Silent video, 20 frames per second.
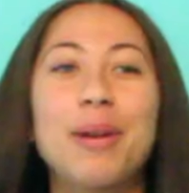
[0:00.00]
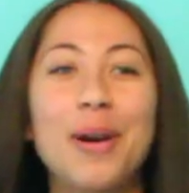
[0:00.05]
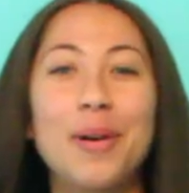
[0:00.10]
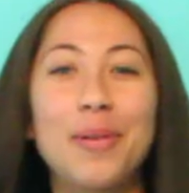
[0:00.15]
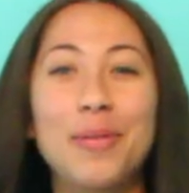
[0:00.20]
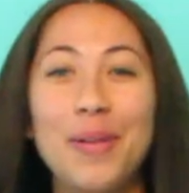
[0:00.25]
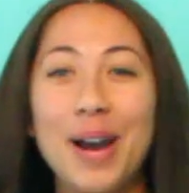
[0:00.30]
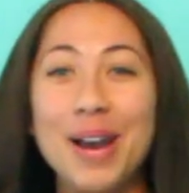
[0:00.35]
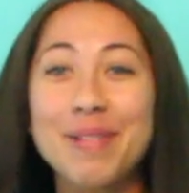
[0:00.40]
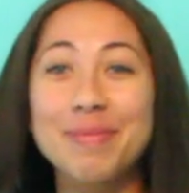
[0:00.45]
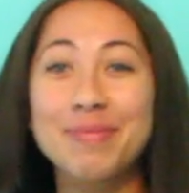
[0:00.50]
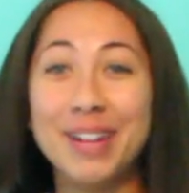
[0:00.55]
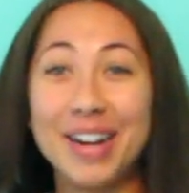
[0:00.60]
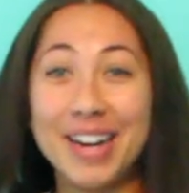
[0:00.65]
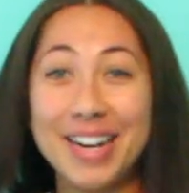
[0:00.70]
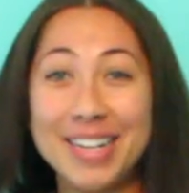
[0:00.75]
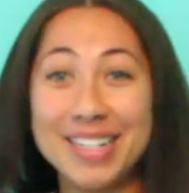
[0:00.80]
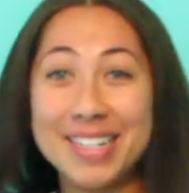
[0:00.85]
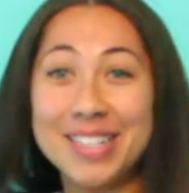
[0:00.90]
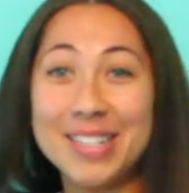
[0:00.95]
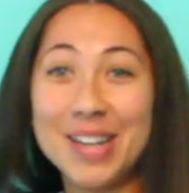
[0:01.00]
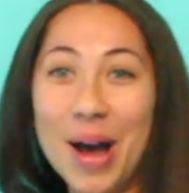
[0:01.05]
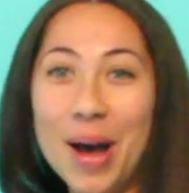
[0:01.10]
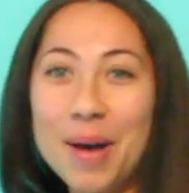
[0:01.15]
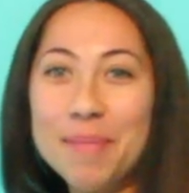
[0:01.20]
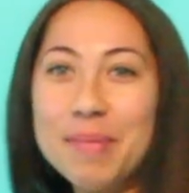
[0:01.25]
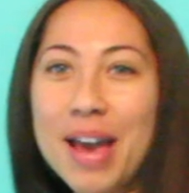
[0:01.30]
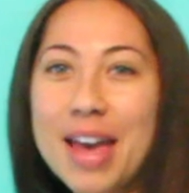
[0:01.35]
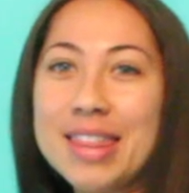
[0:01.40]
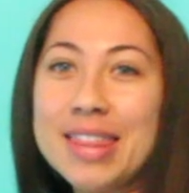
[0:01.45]
wearing a white brandy
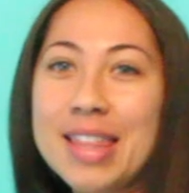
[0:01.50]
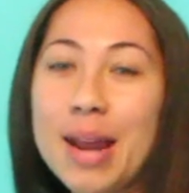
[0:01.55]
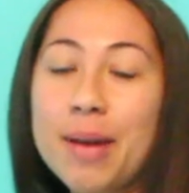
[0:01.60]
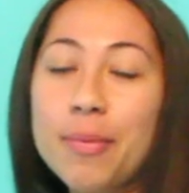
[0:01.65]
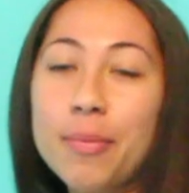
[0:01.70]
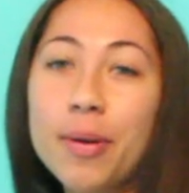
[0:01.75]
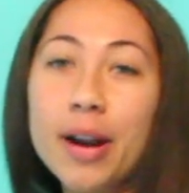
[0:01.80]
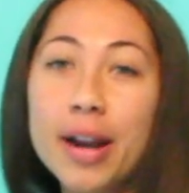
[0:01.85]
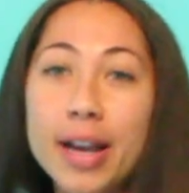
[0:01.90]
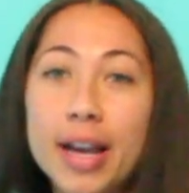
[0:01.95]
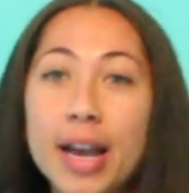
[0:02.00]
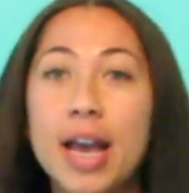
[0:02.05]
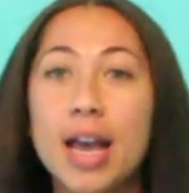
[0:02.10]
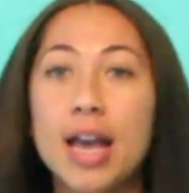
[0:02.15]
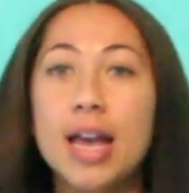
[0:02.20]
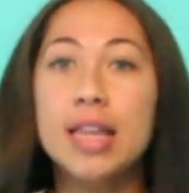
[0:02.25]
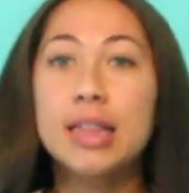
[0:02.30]
top, and then I'm wearing